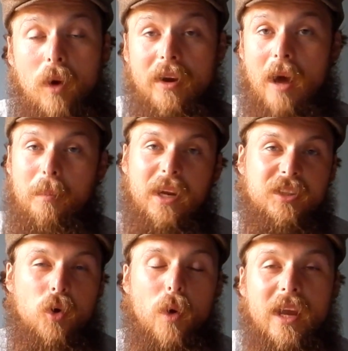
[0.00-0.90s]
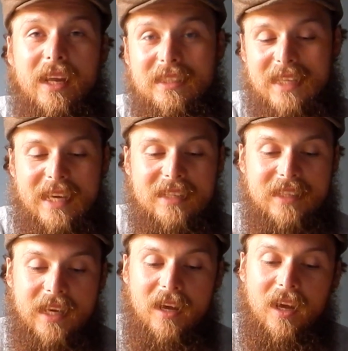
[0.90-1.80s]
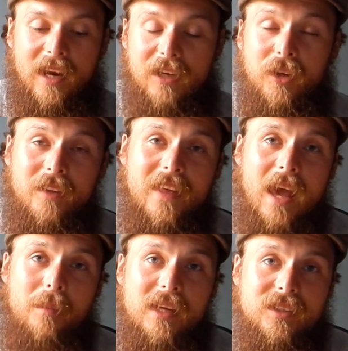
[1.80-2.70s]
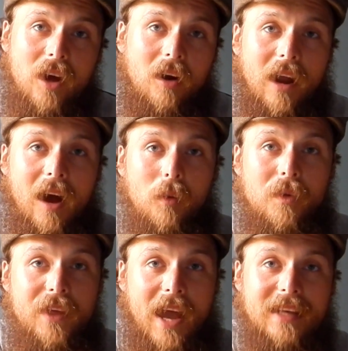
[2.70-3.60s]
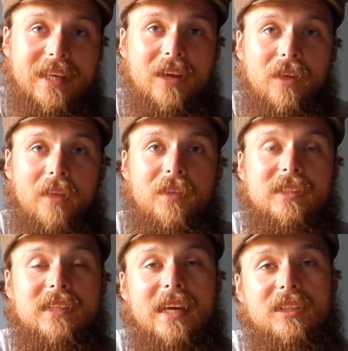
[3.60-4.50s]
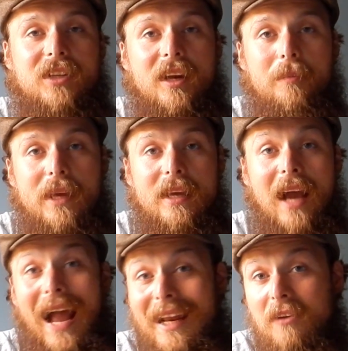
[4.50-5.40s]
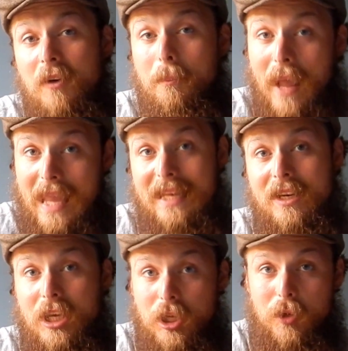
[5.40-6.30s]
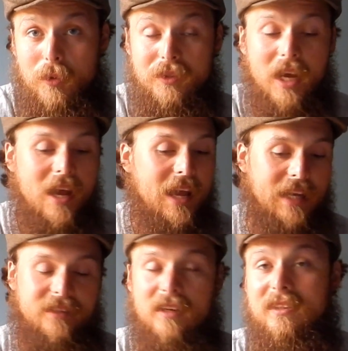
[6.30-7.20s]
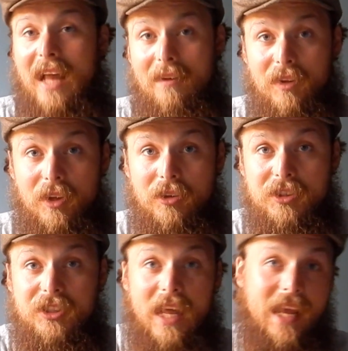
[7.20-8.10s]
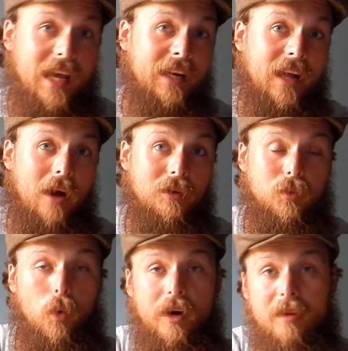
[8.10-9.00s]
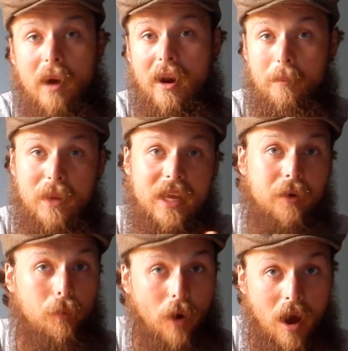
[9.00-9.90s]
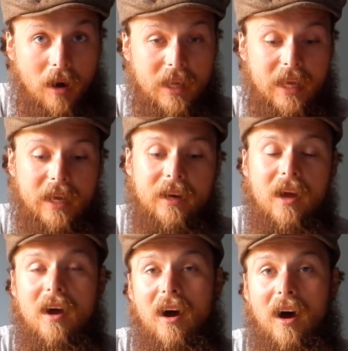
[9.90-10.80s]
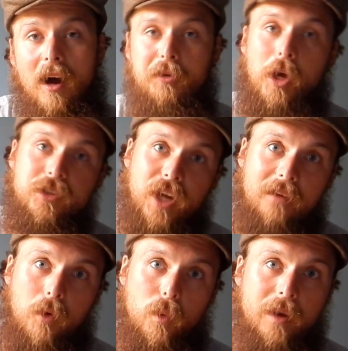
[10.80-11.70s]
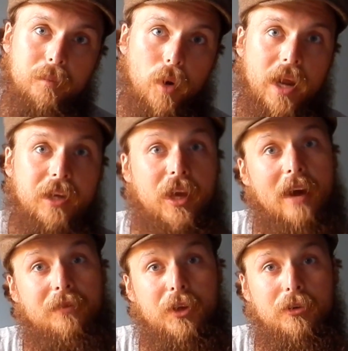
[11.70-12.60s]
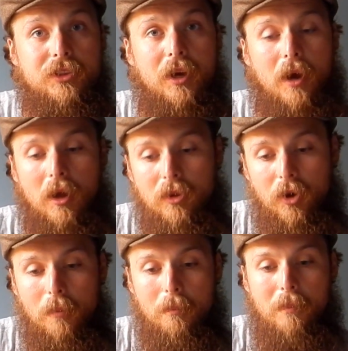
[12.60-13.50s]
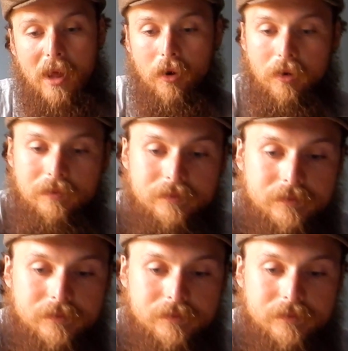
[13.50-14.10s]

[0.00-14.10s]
whatnot, but it's quick and it's easy. And I took the MSR out with the idea that this thing is going to be kind of a pain to use. It doesn't have a little stand. I was worried about it being rocking. It doesn't have a windbreak. You have to use a little metal